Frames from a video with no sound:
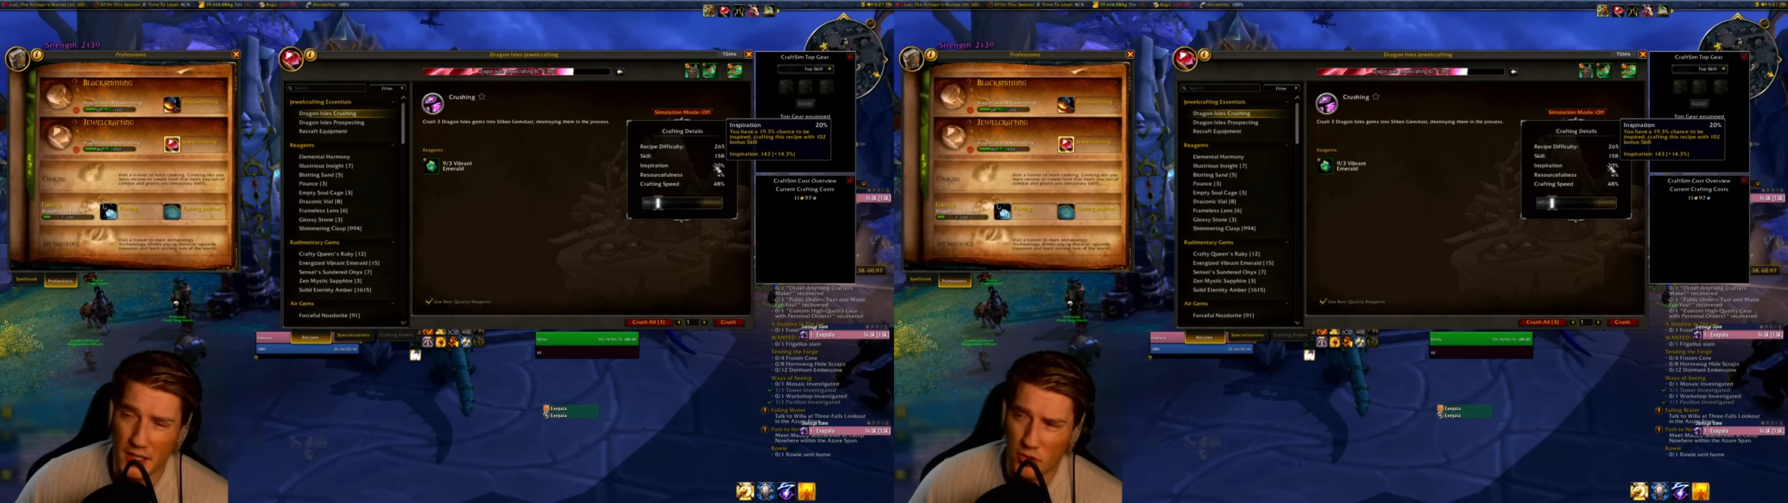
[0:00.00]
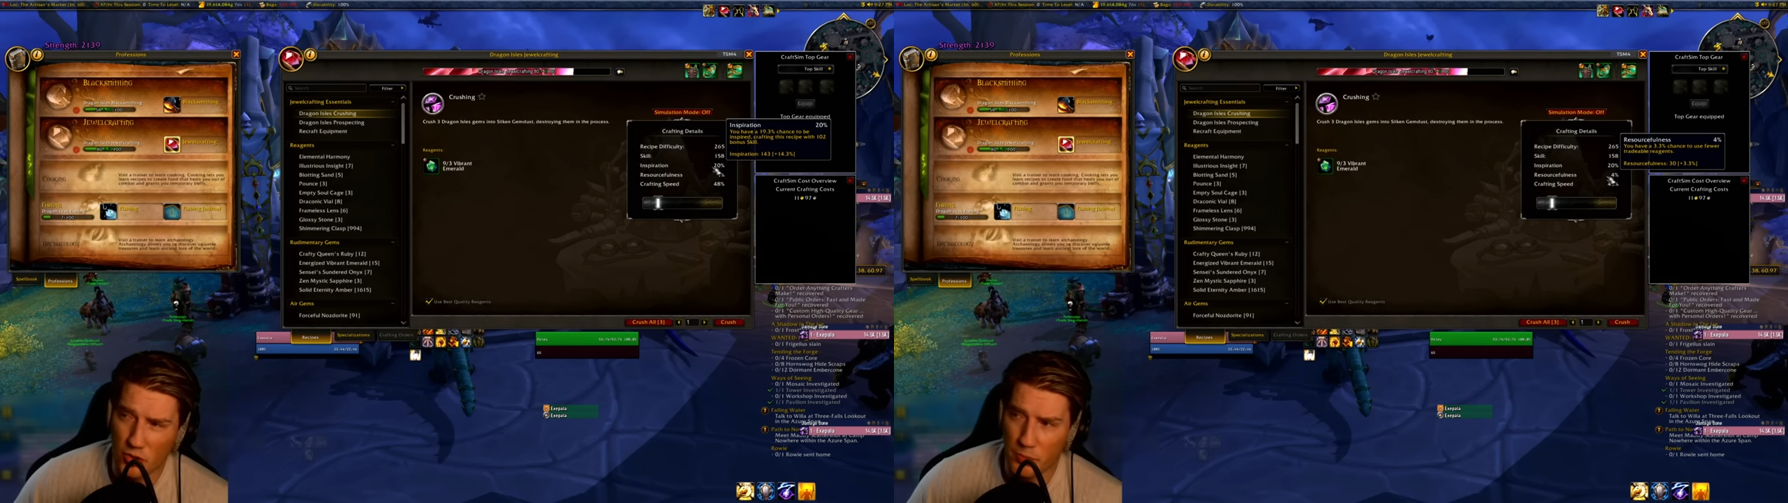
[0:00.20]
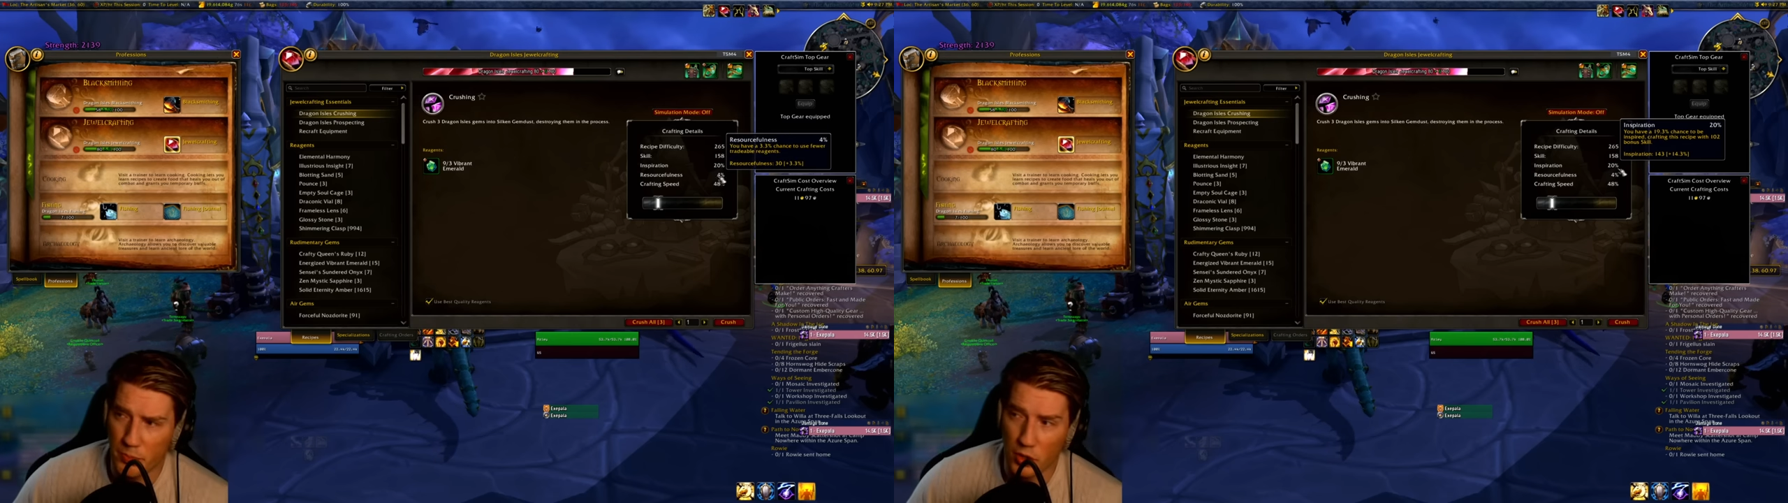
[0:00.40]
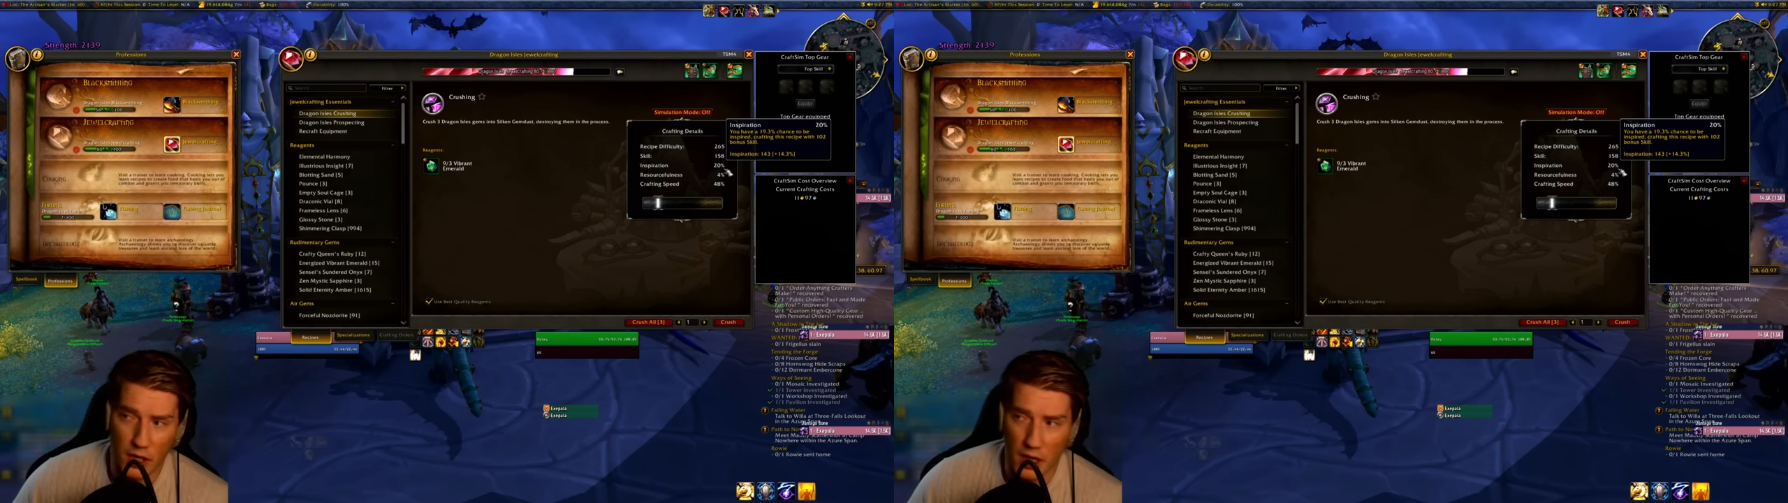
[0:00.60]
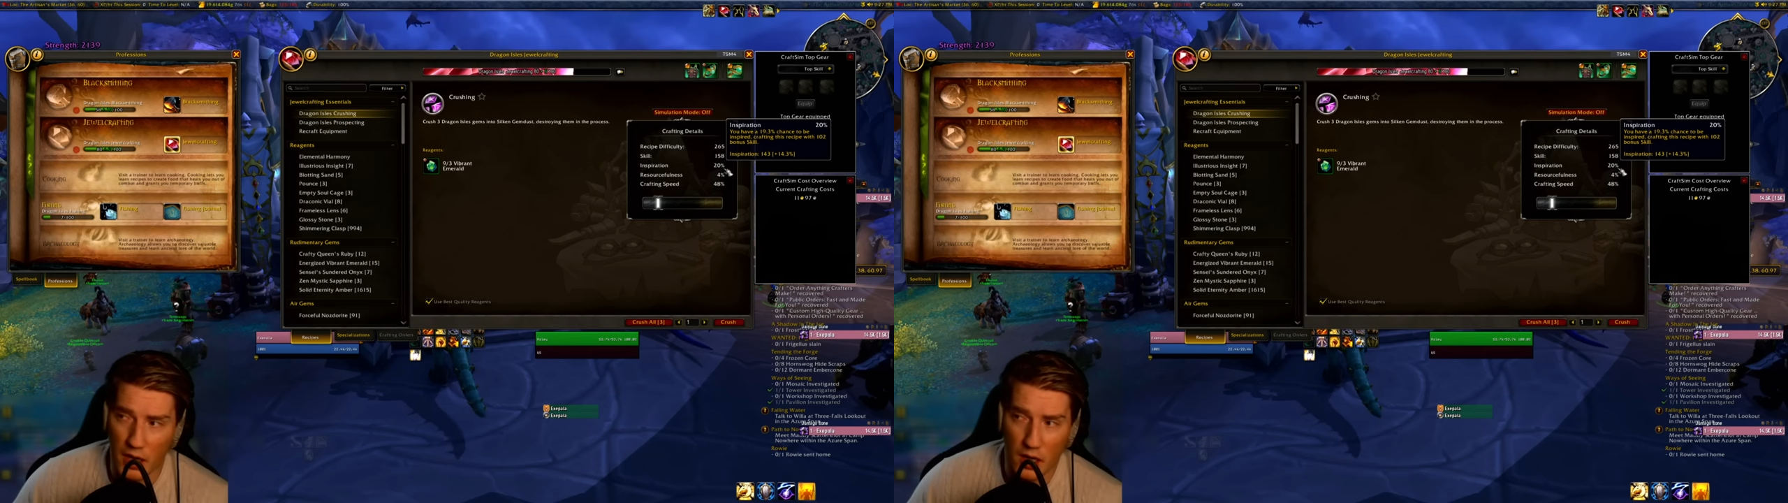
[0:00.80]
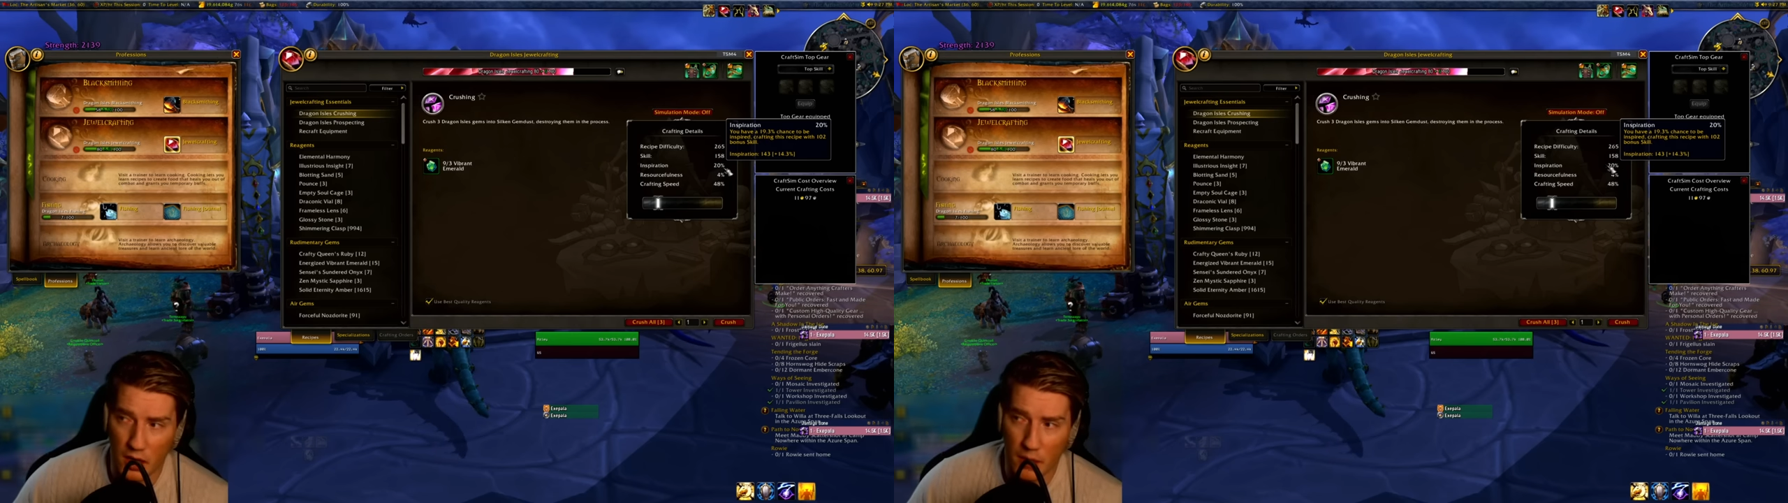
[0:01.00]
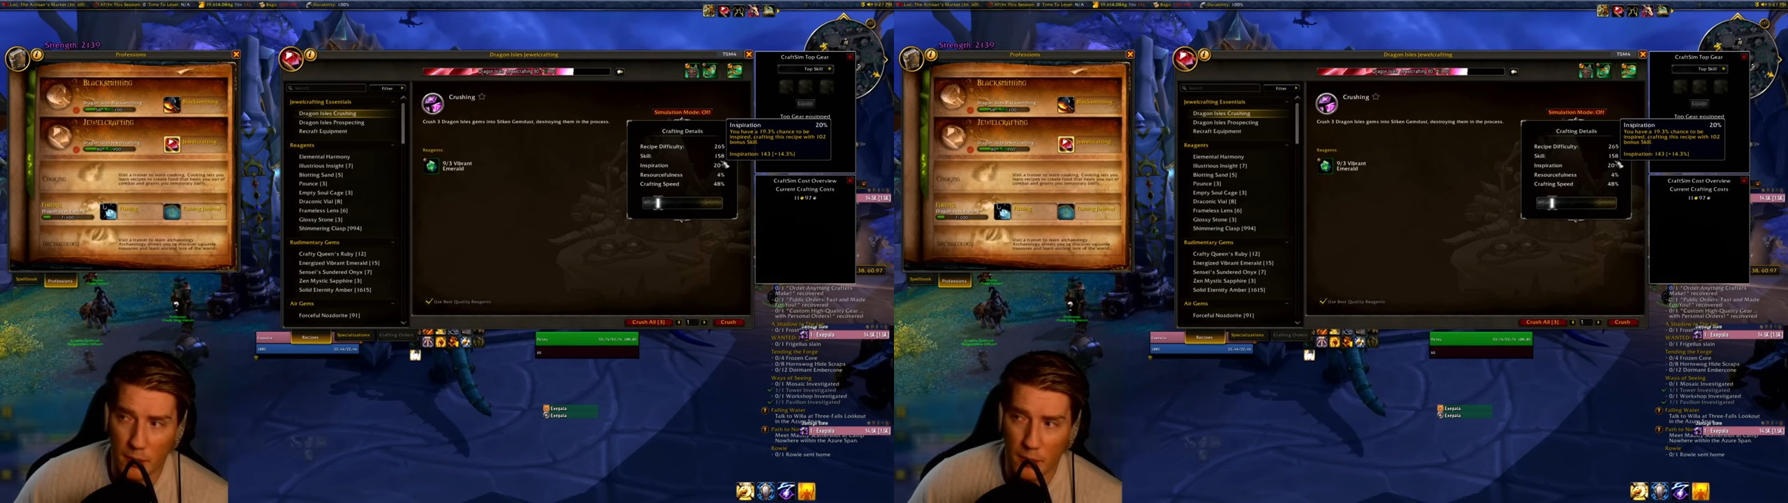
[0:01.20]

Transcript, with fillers: I need to put a,